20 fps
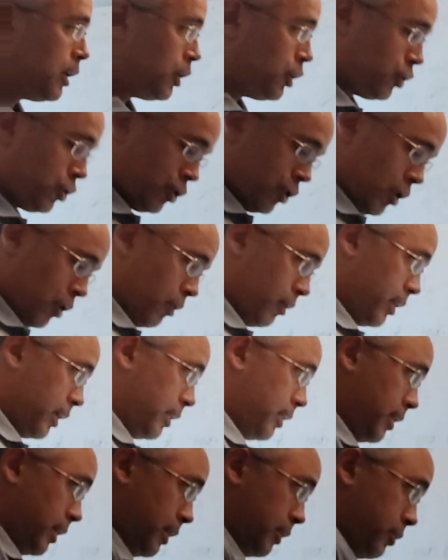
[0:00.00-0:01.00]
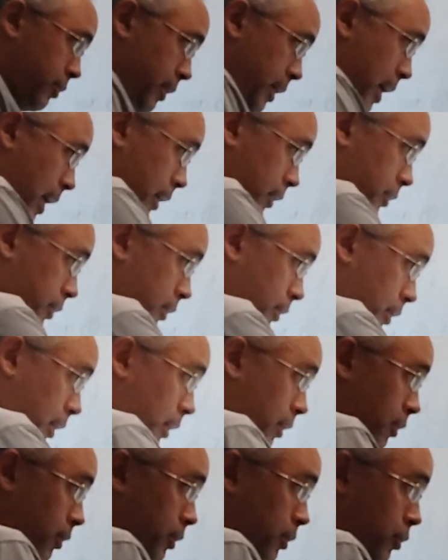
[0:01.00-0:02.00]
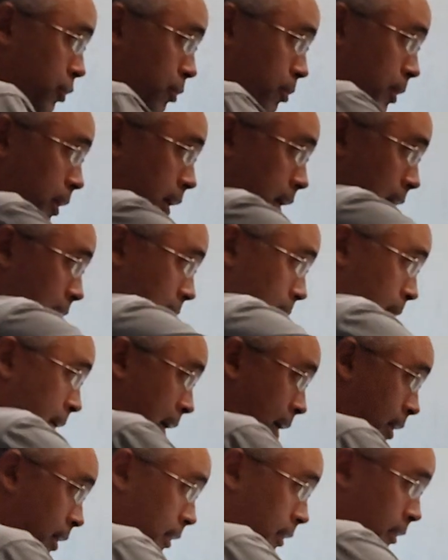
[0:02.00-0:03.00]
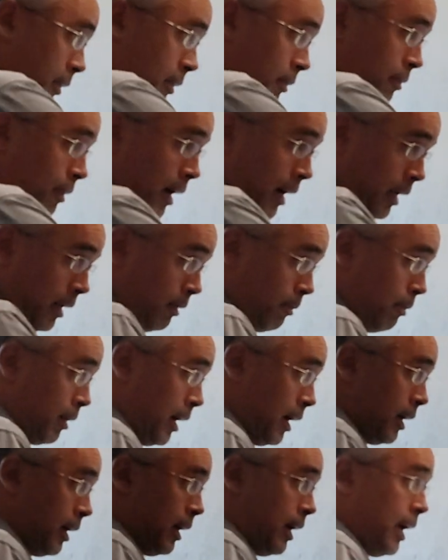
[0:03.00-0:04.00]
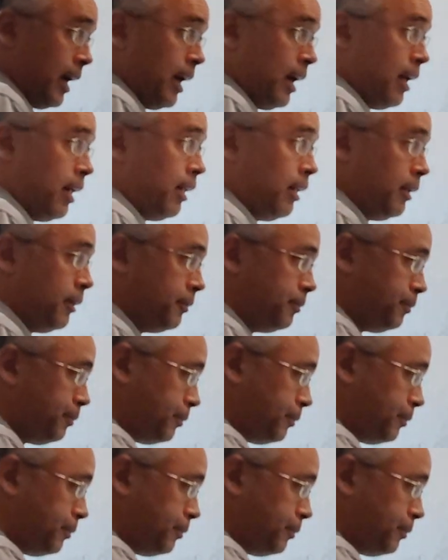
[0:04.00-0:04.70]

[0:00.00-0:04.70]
So then these reactions are going to be ml divided by L.